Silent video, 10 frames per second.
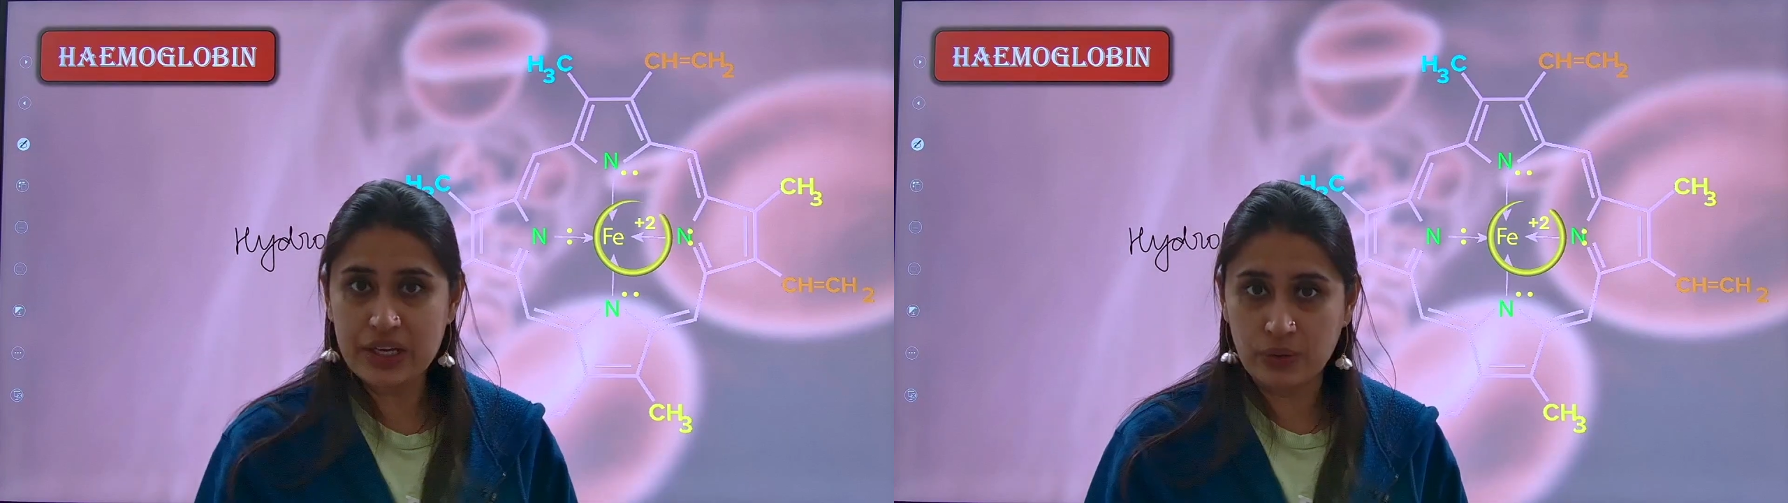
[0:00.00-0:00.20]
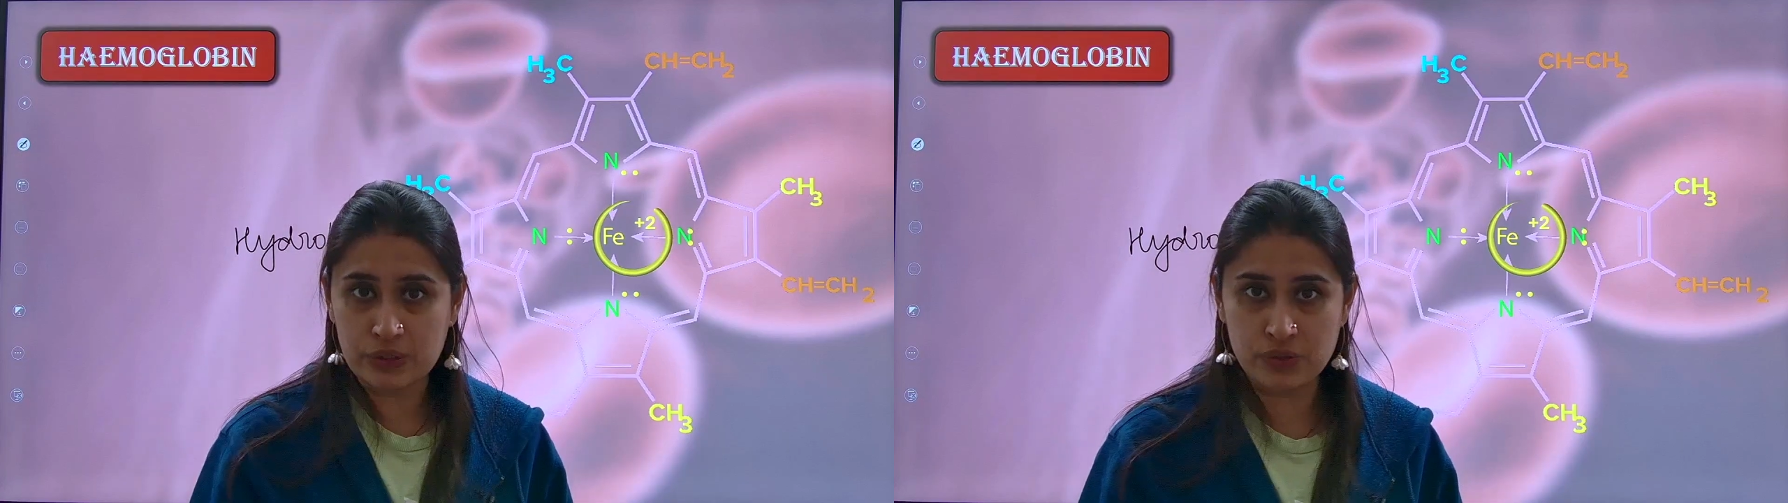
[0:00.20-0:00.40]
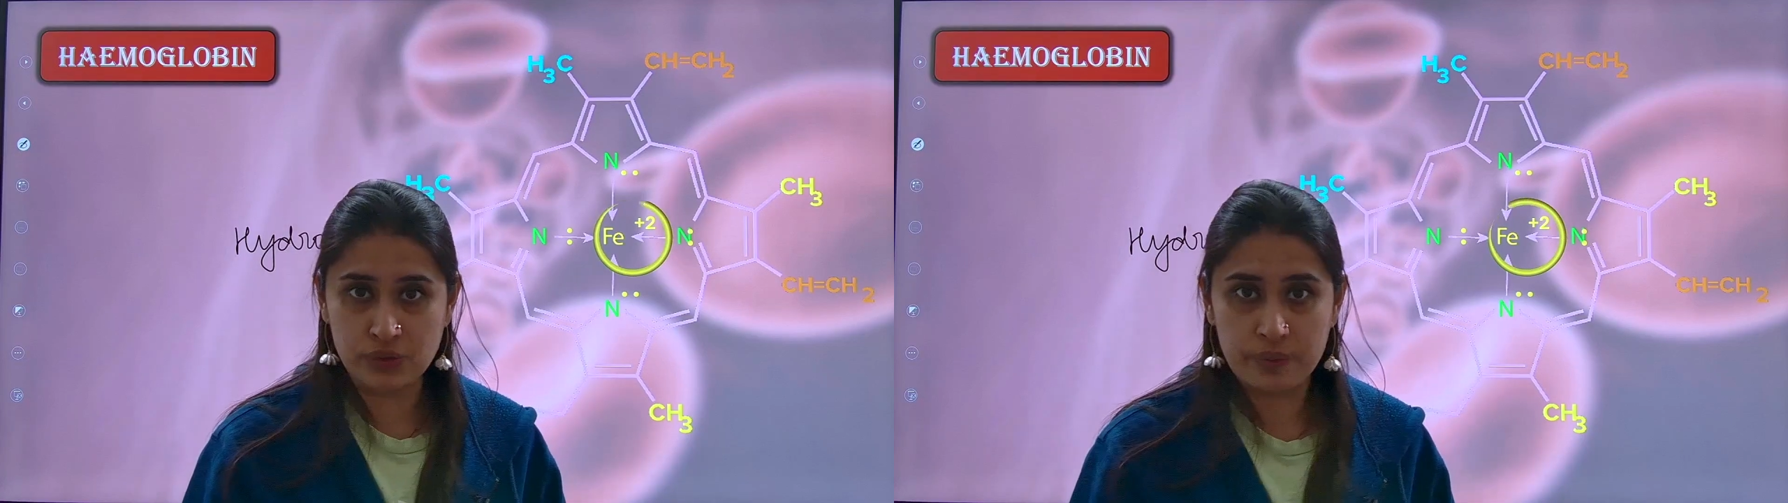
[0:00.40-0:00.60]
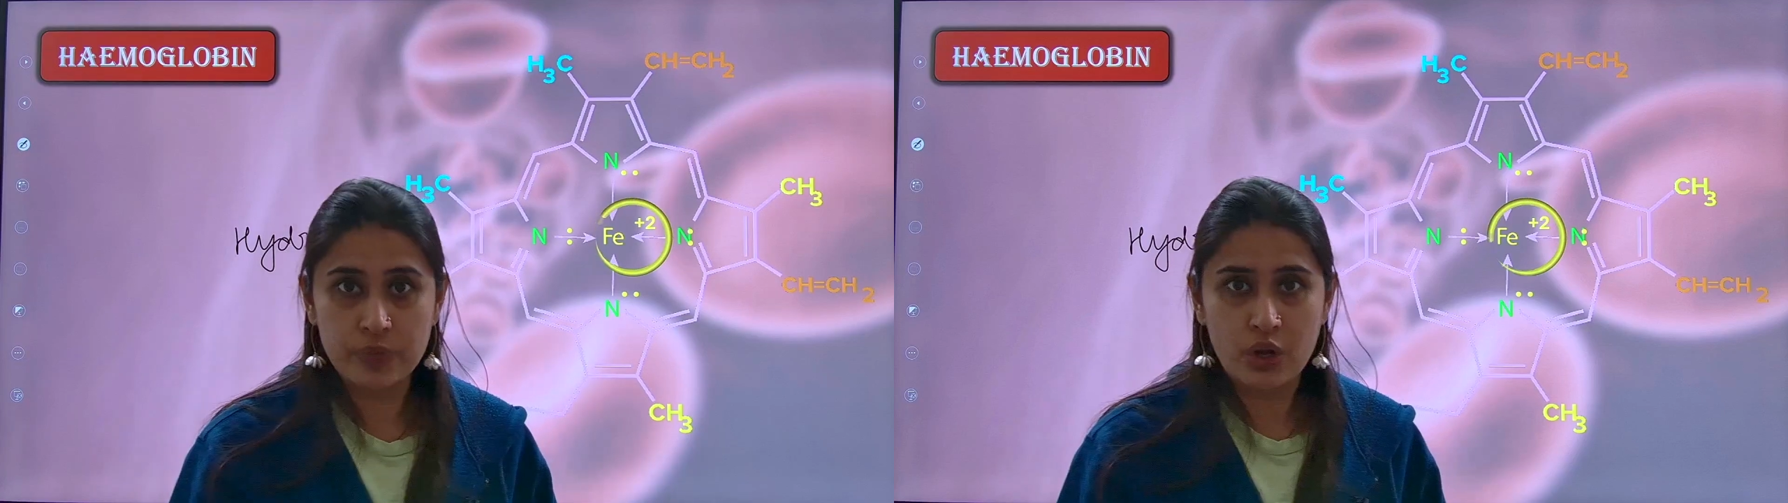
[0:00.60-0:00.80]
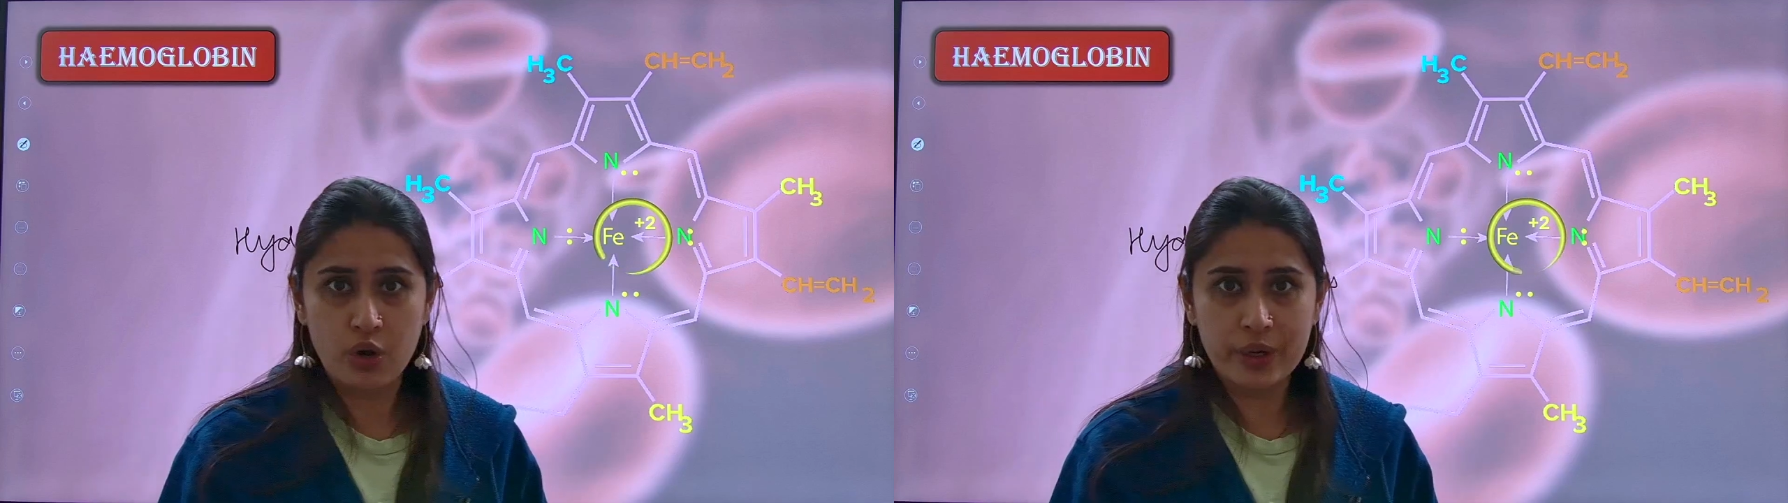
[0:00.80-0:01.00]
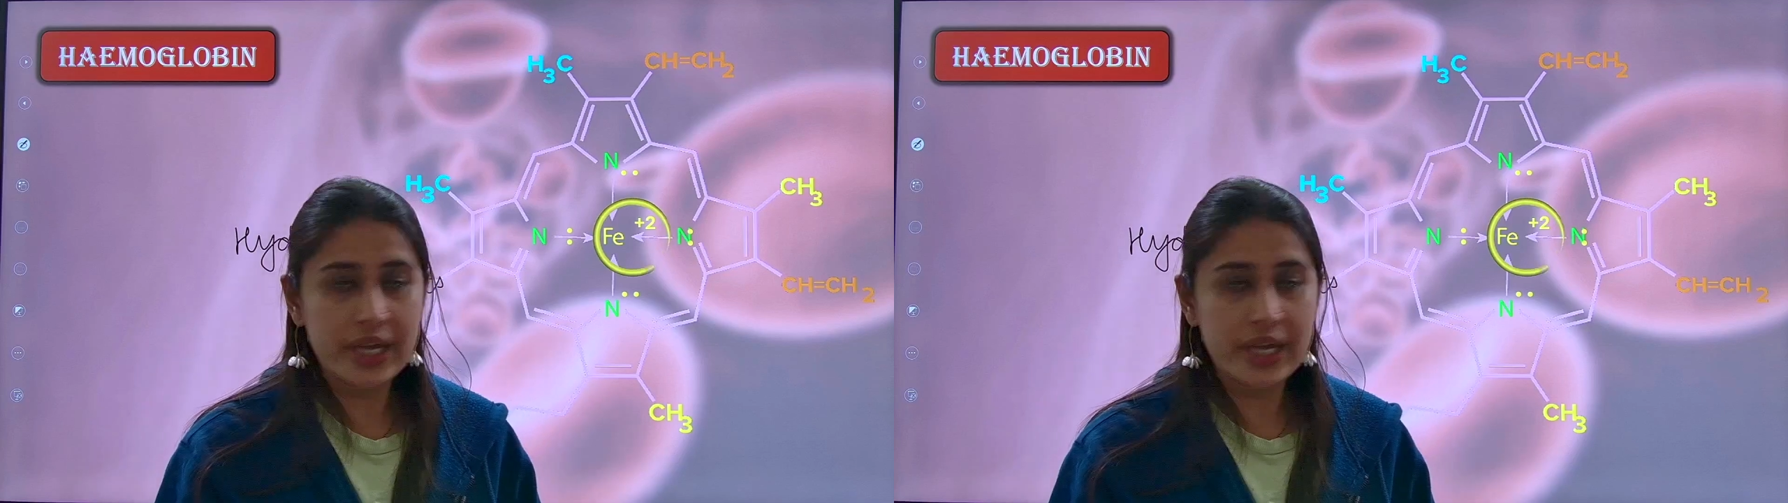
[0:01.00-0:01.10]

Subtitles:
also. Okay,